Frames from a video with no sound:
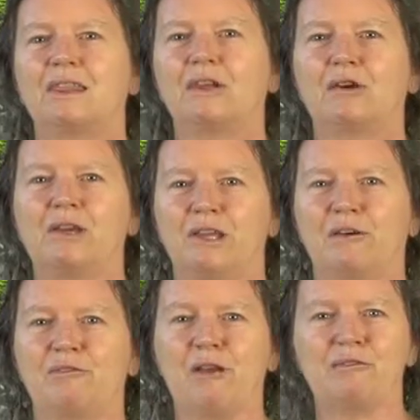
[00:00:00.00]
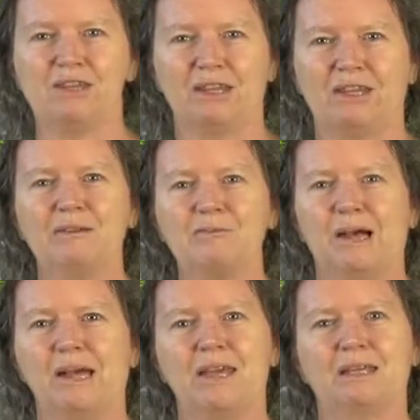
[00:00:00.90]
theory of everything
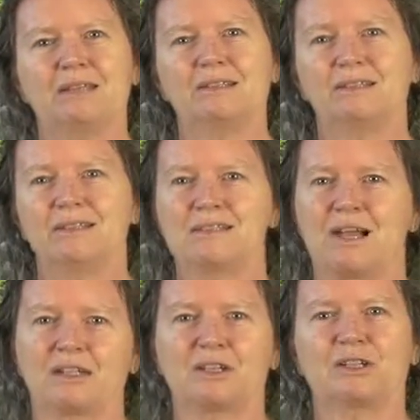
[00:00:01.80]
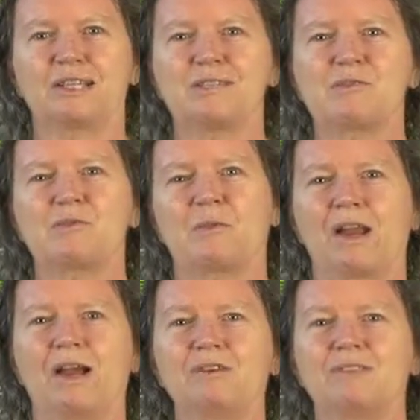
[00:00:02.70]
by Dr. Glen
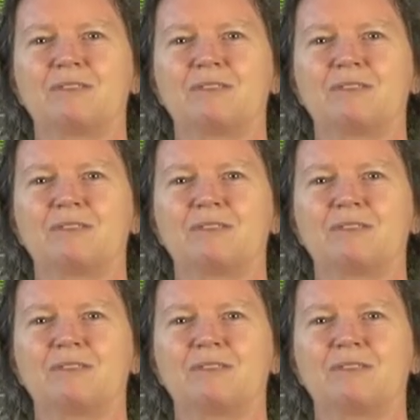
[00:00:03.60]
Swartwout,